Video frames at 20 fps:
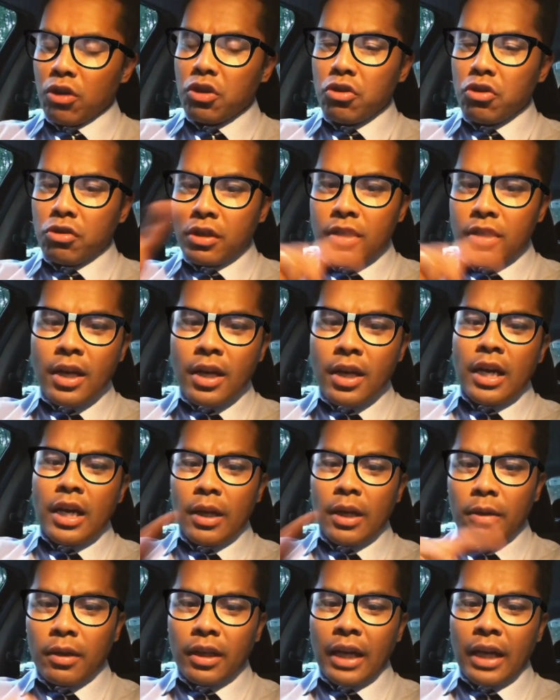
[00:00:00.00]
you
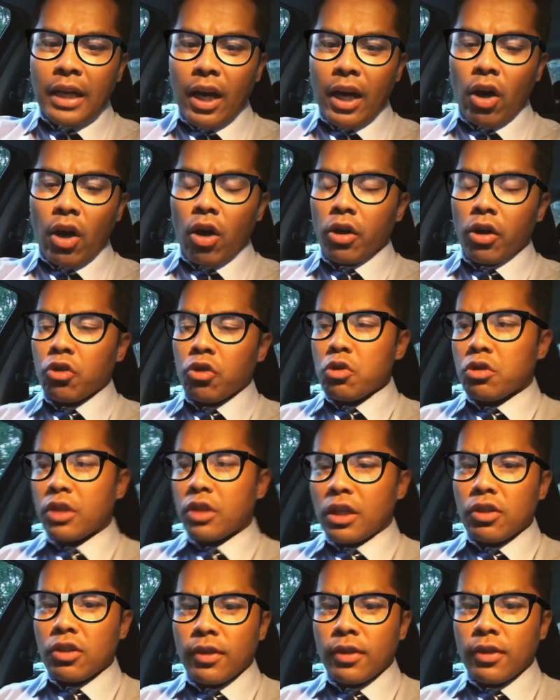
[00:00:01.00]
got it on cruise
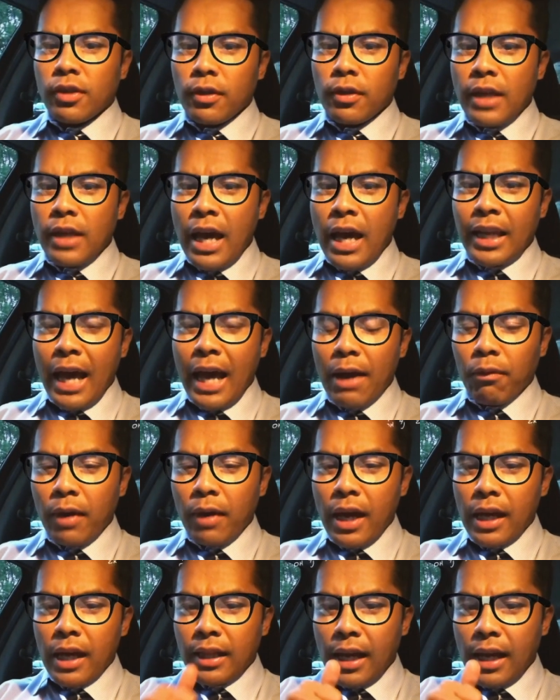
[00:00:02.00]
control. And that
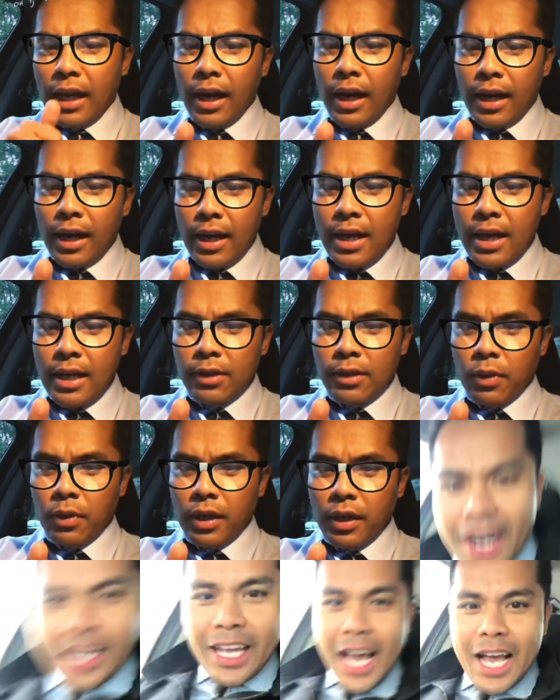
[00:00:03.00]
right there is
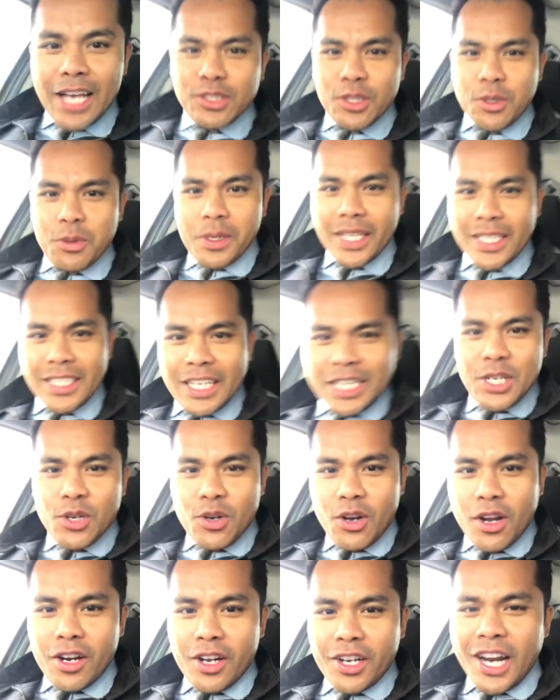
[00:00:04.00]
where... Hey guys, so we continue
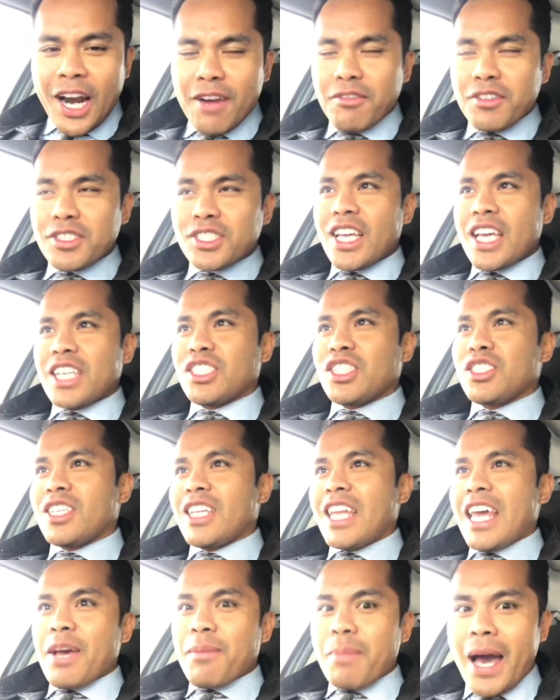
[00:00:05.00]
on a conversation
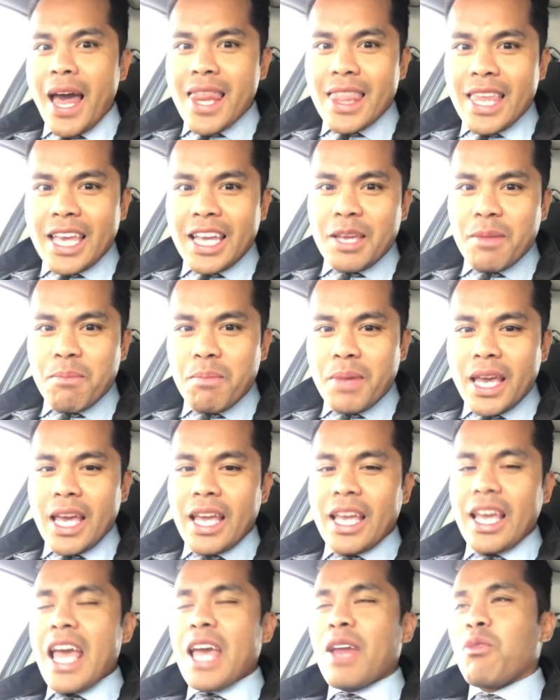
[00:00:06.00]
today about thinking
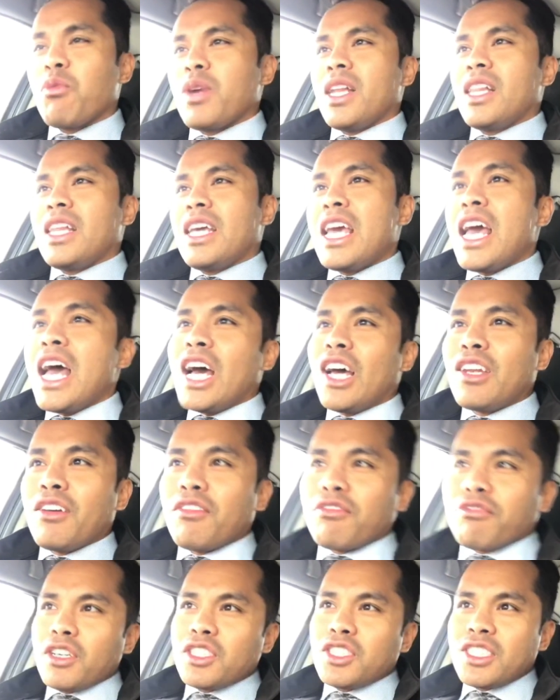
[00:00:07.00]
big. And really, the
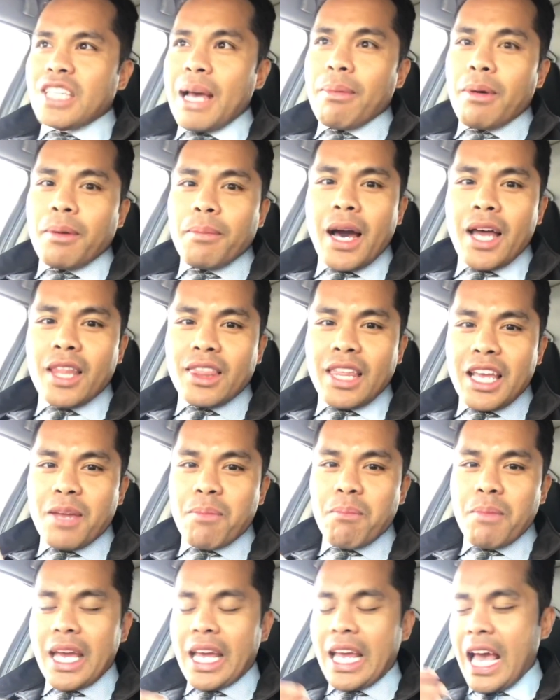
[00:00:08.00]
first step about
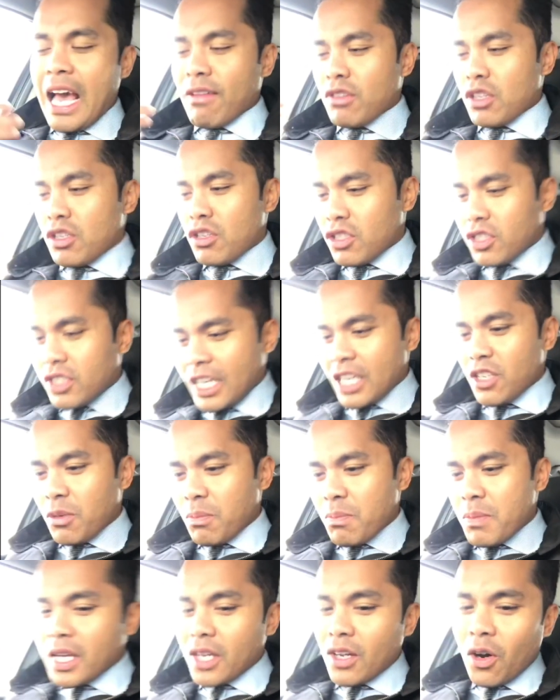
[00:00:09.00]
thinking big after you set your
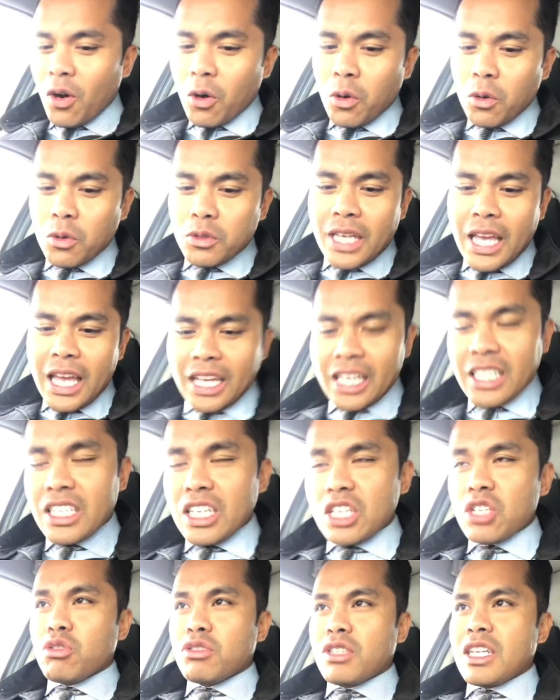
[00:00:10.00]
big goals and
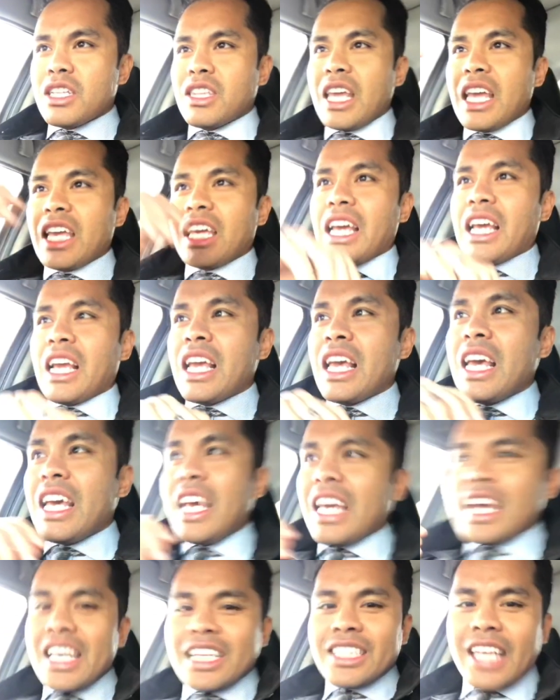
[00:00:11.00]
continuously thinking
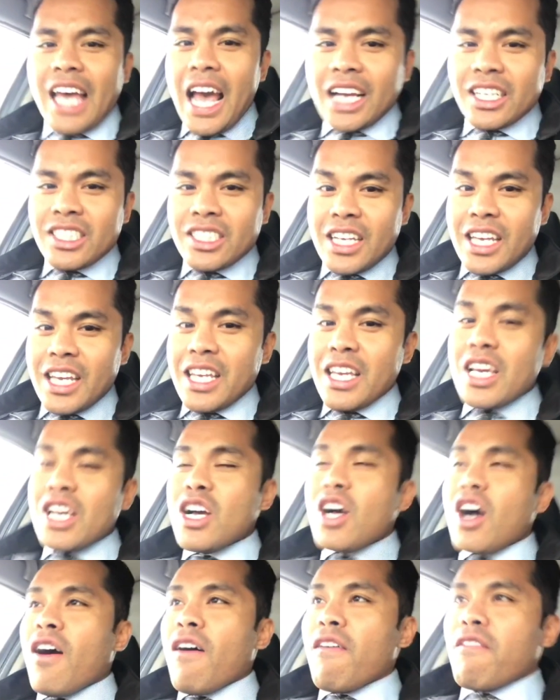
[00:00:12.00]
is actually
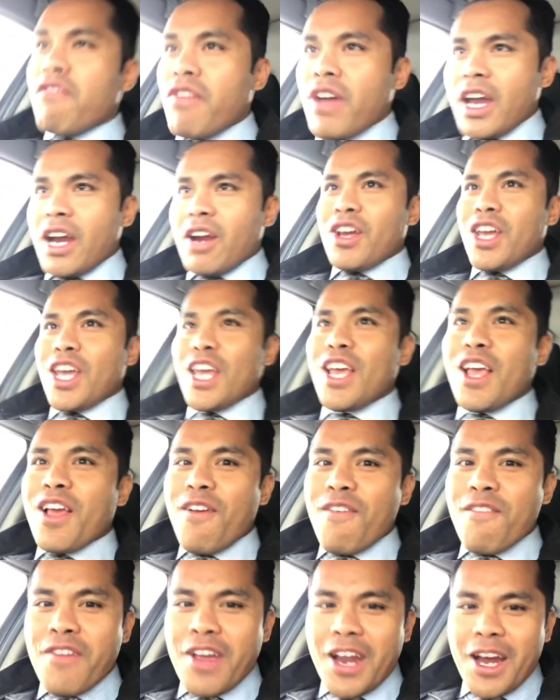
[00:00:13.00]
a very,
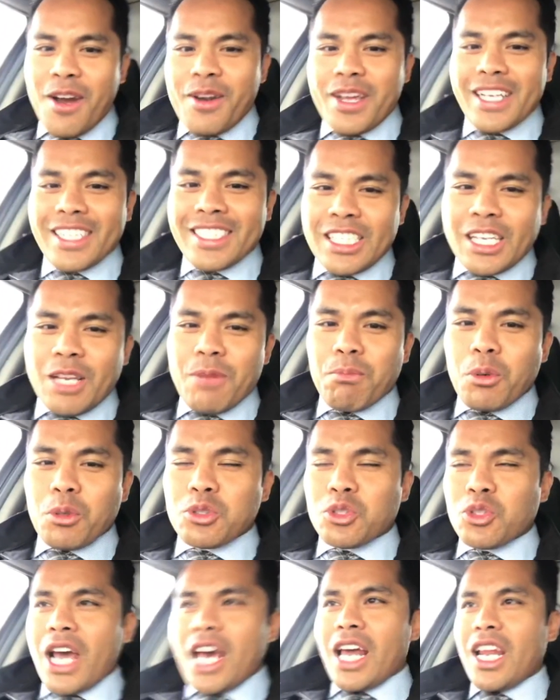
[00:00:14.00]
very simple
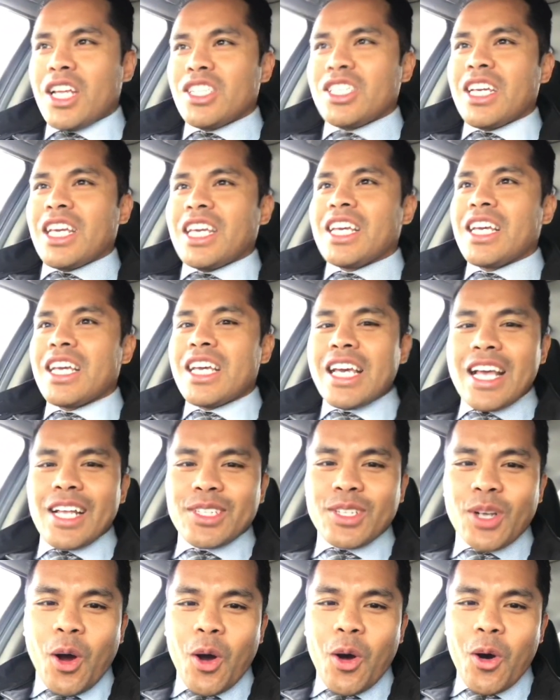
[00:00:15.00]
strategy.
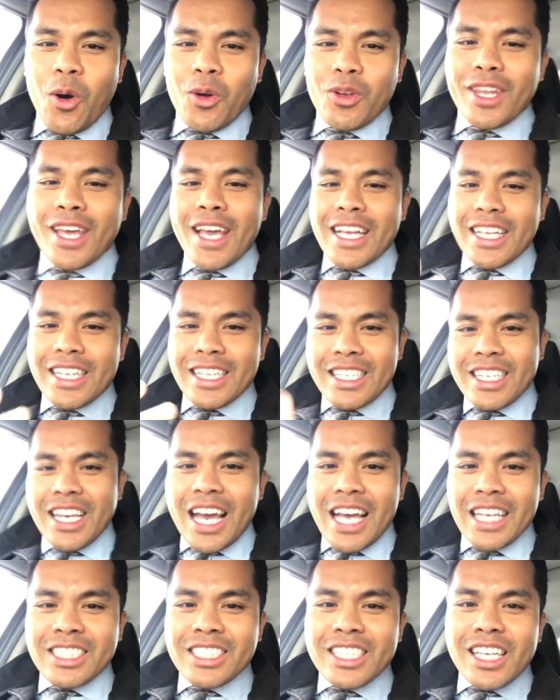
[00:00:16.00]
It's called
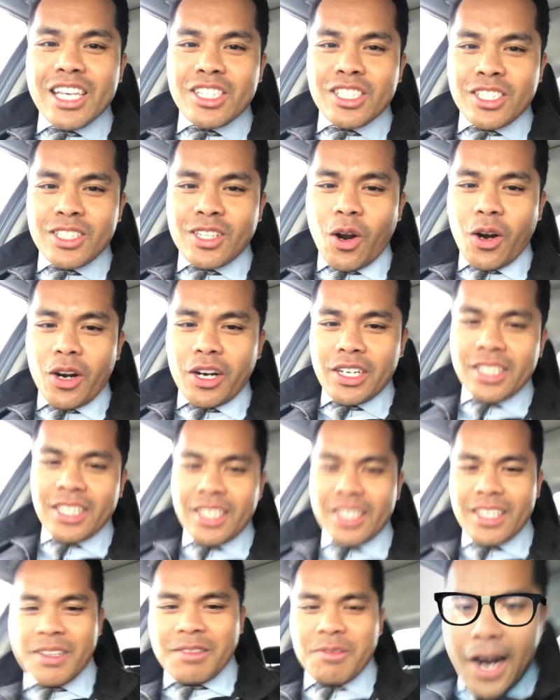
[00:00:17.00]
just start.
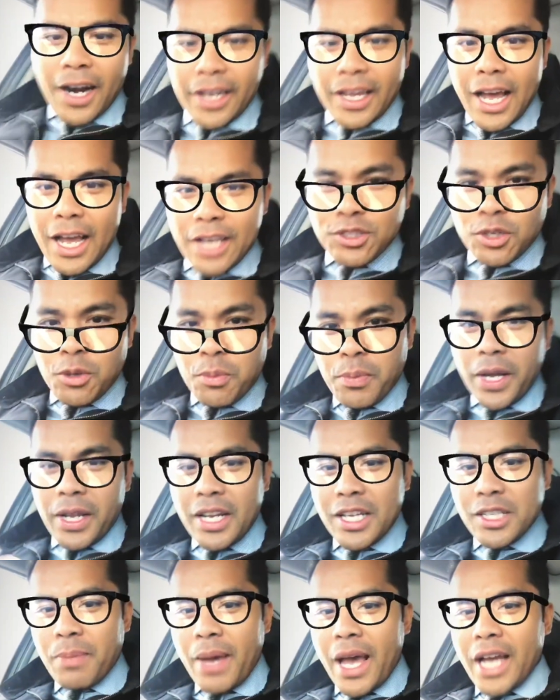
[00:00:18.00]
Alright guys, so bring
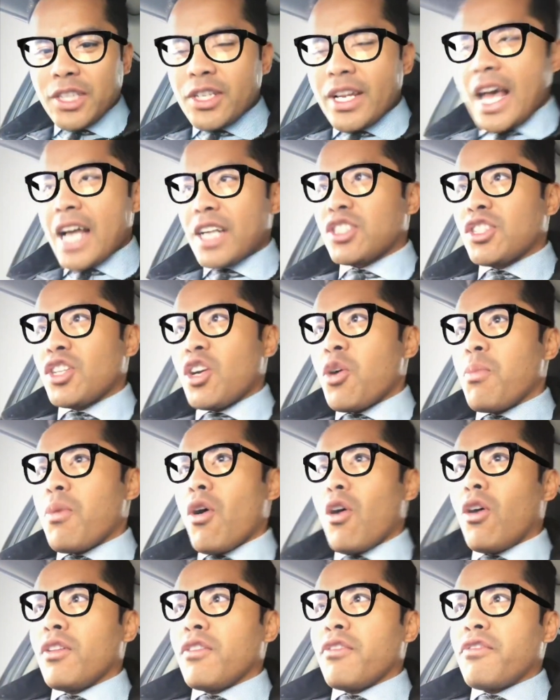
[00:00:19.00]
this back to that
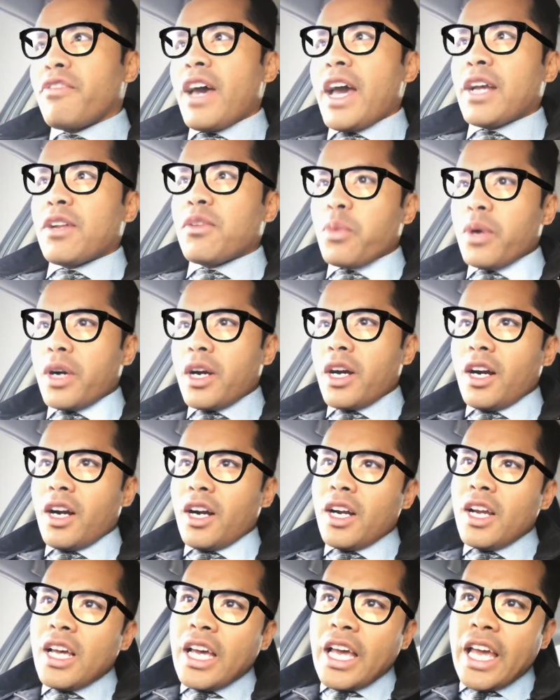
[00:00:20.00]
snowball effect
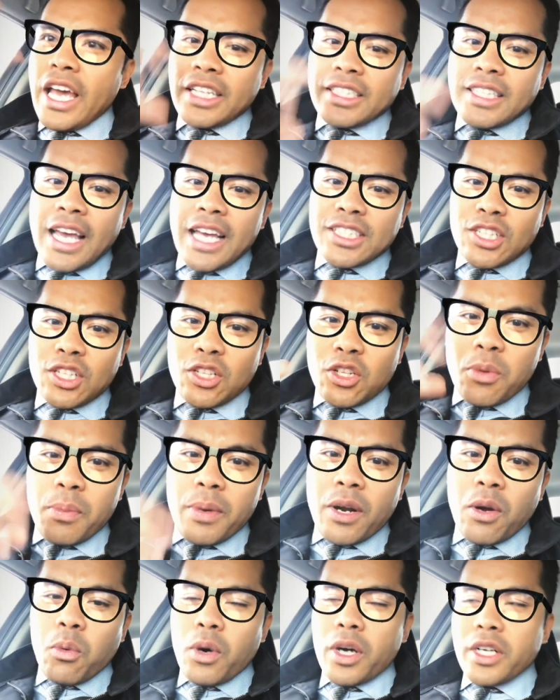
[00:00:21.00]
where it takes a little
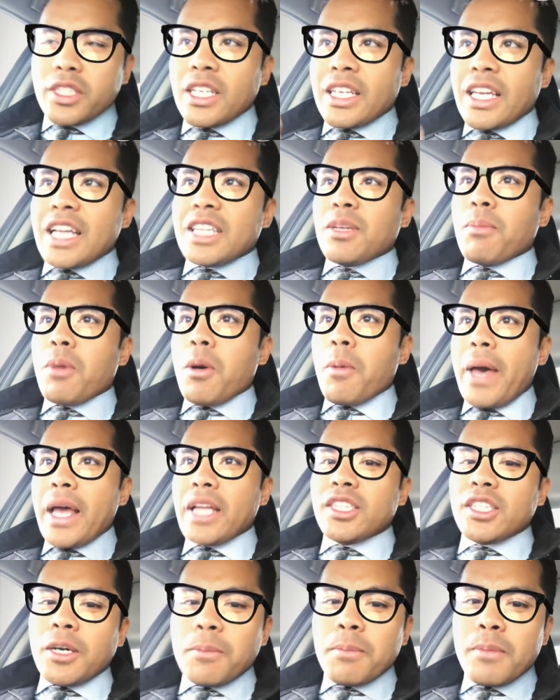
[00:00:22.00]
bit of work to get the
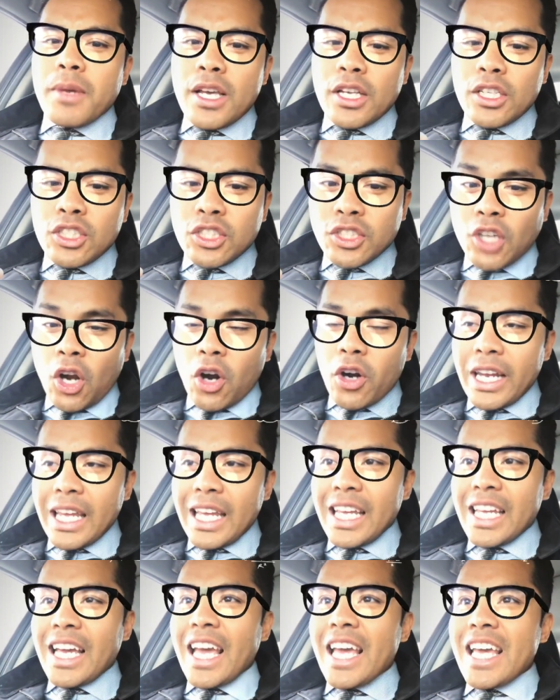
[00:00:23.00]
momentum.
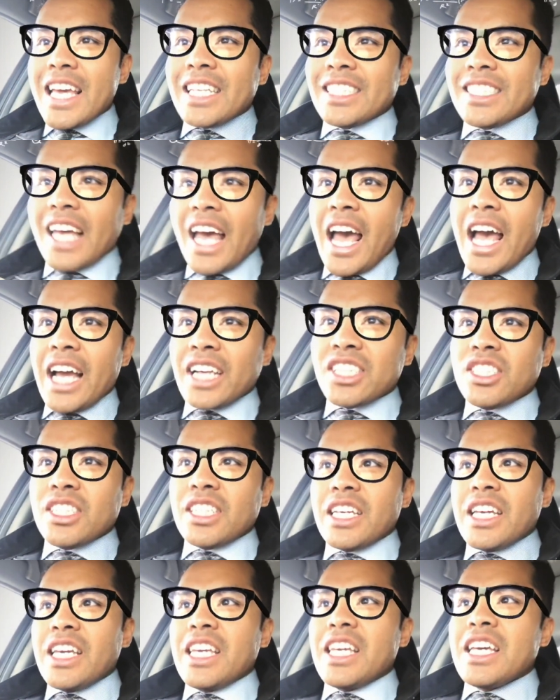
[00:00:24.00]
Starting is
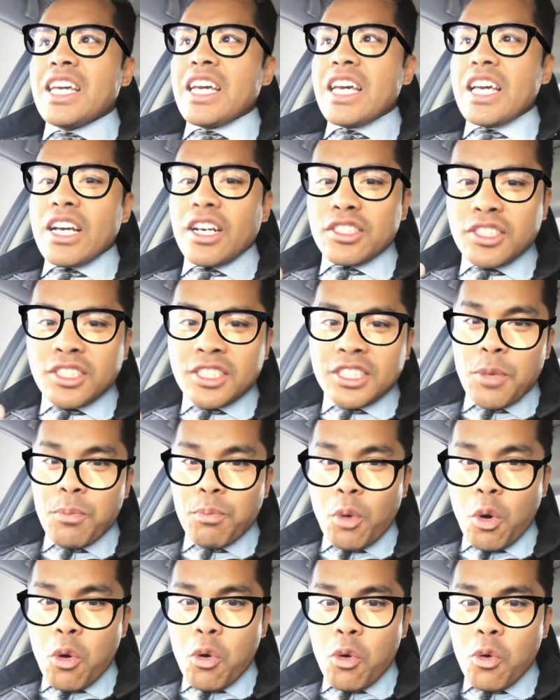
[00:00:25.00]
actually a
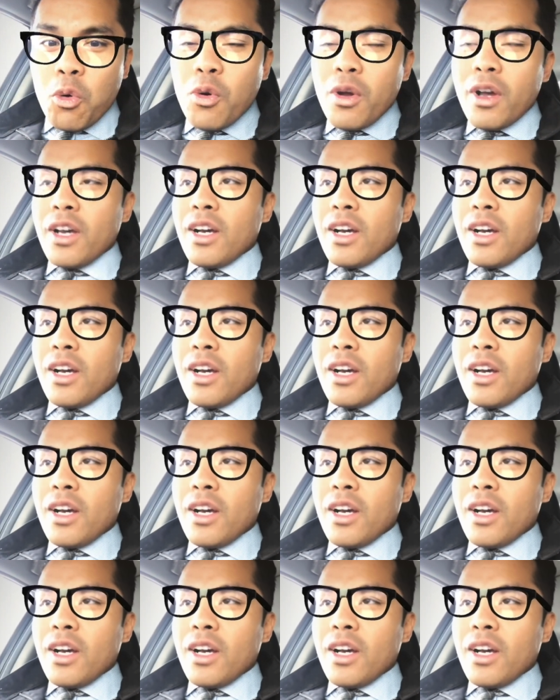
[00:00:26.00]
simple